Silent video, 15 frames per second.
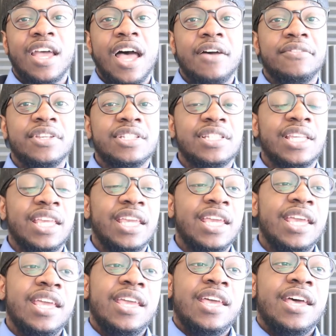Obviously,
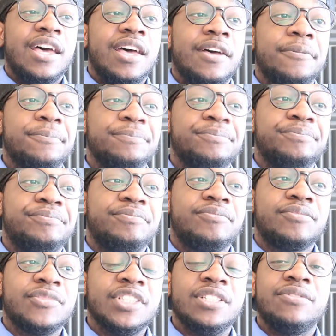
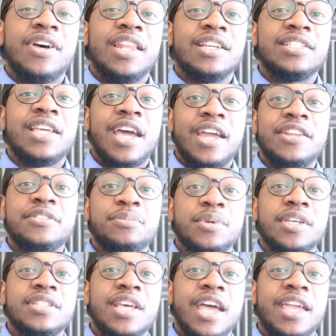if I look tired, it's
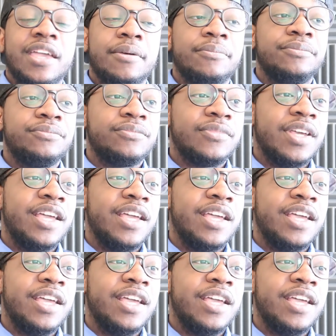because I am.